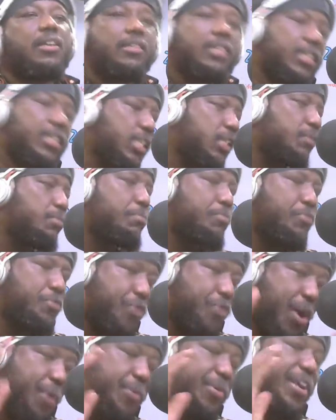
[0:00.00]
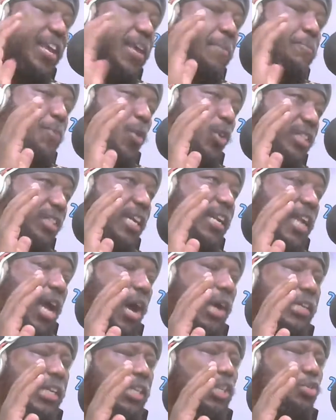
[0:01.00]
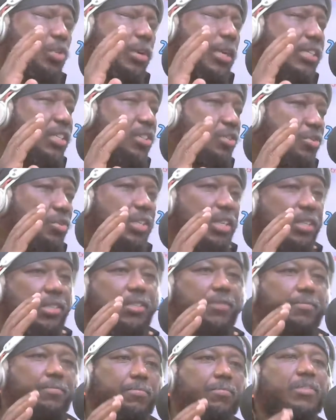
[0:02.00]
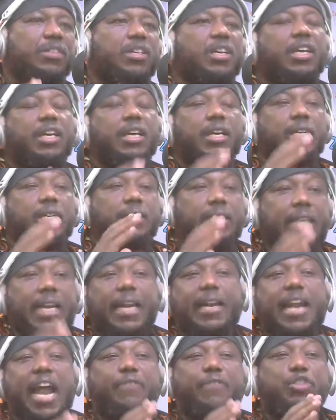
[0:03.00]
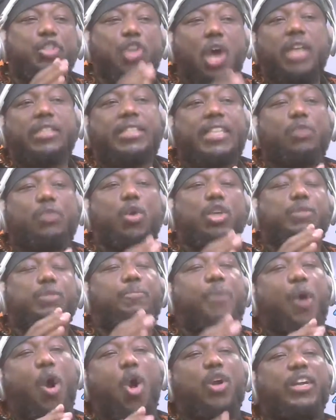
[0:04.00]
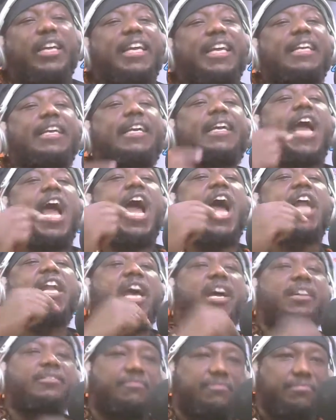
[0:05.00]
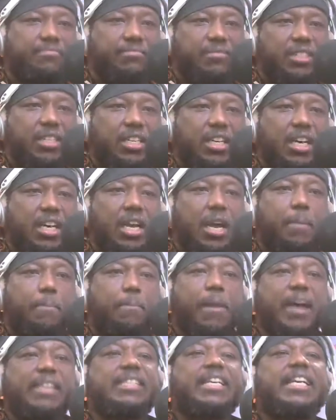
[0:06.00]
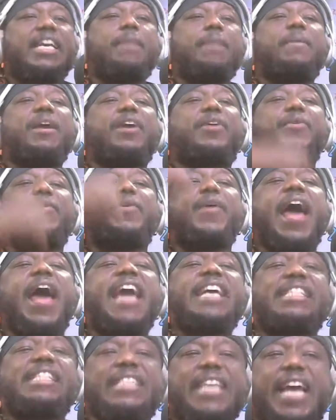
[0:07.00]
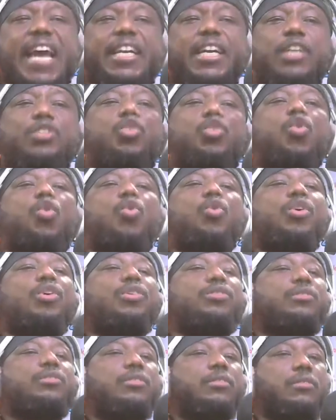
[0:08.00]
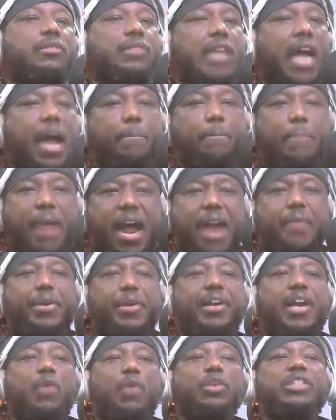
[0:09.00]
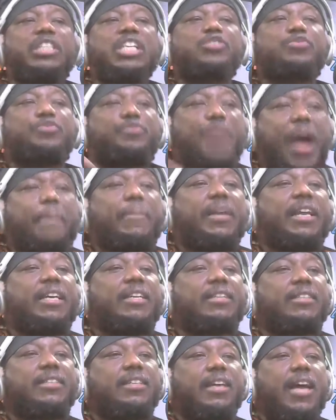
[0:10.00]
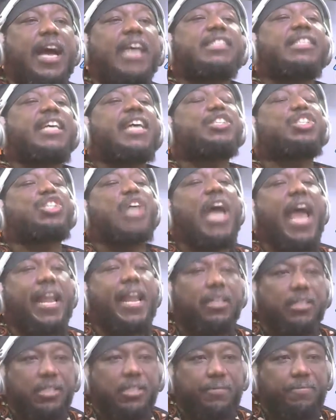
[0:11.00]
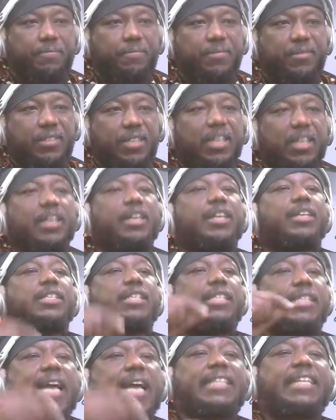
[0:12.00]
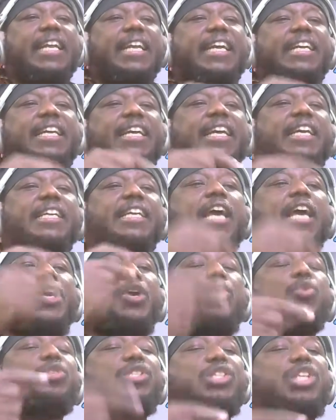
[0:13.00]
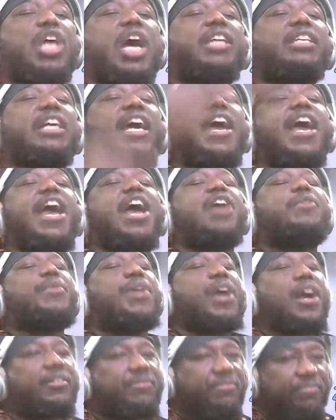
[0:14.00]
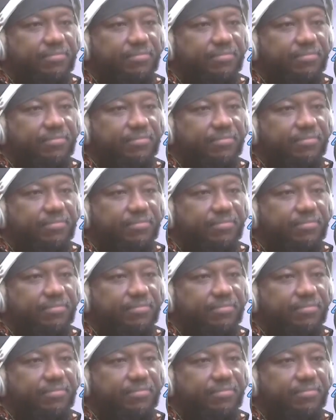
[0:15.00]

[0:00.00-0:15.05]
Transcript: This is very important. Now I need you to listen to this. DeGraff Johnson was born in Ghana, but immigrated to America with his family as a child, settling in the Houston area.